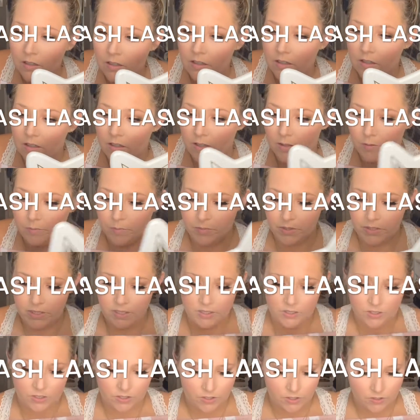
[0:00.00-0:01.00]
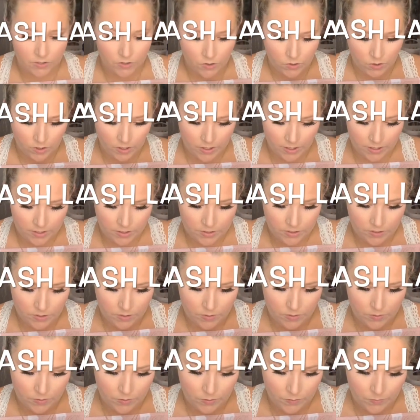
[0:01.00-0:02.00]
I might just try
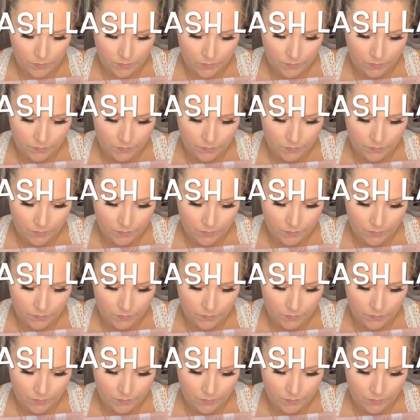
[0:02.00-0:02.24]
to